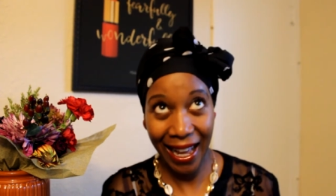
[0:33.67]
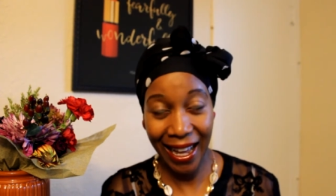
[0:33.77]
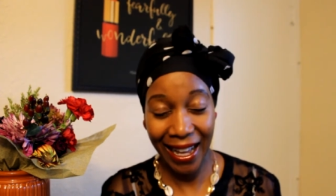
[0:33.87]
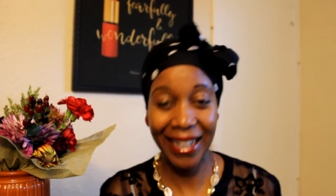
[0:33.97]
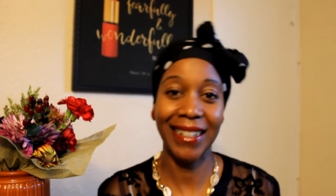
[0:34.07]

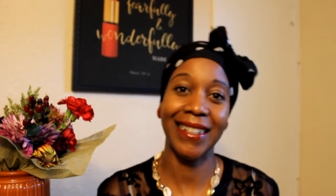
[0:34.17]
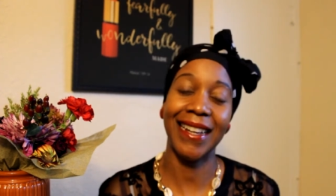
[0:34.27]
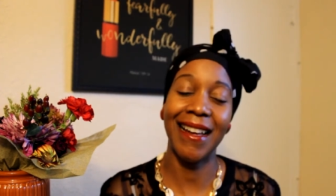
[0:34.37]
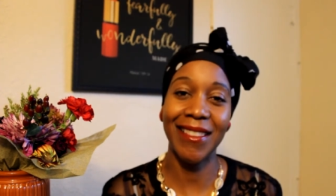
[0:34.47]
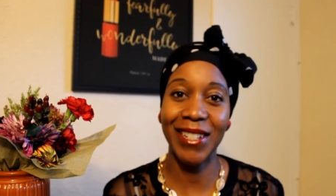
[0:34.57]
ah,
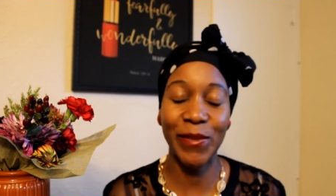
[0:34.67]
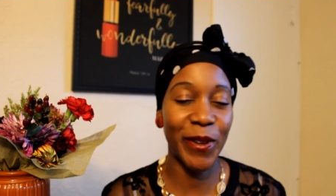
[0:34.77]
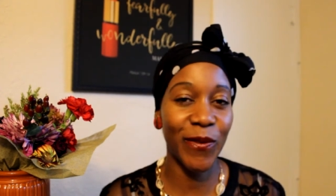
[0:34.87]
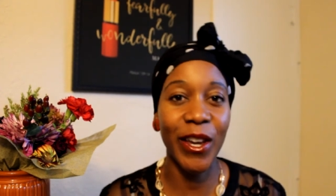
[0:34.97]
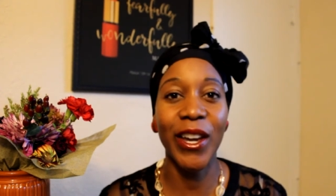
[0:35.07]
although it's
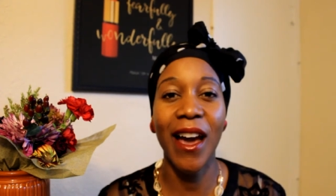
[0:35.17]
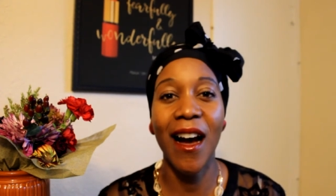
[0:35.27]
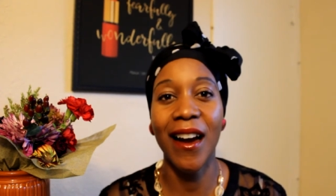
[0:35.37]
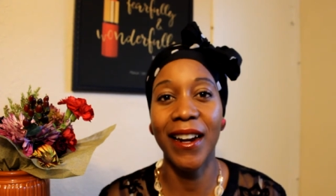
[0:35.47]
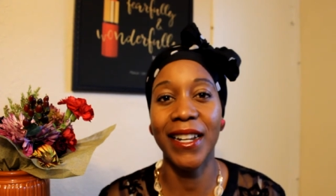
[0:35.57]
been very
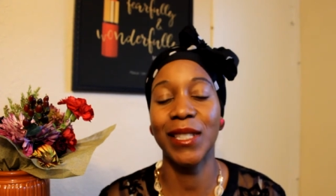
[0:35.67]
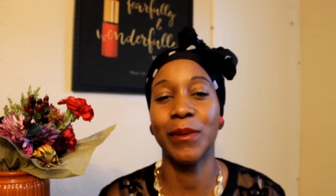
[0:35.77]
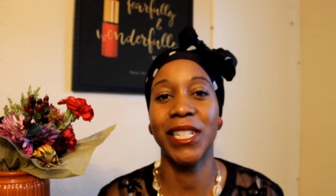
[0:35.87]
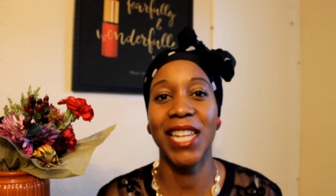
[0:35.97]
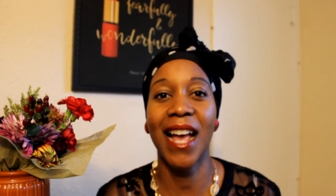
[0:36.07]
hard, it's
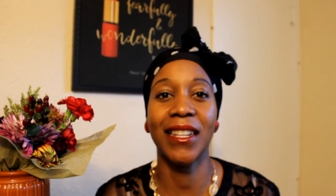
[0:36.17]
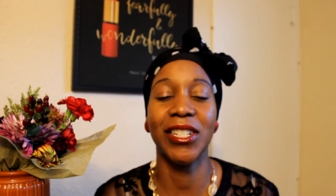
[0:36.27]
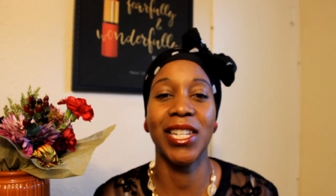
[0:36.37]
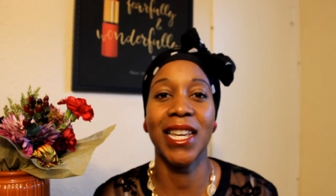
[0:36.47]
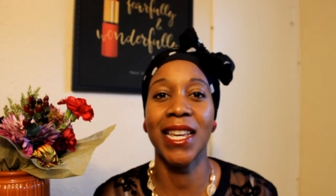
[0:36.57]
been
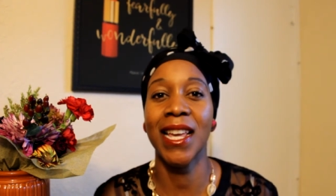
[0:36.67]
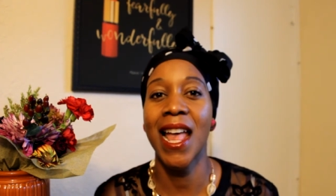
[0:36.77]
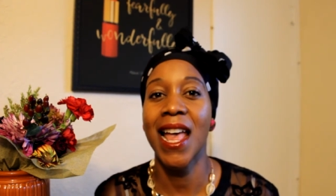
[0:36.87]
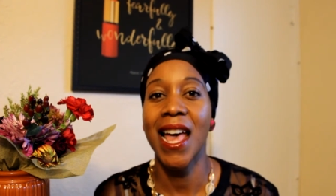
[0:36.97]
challenging.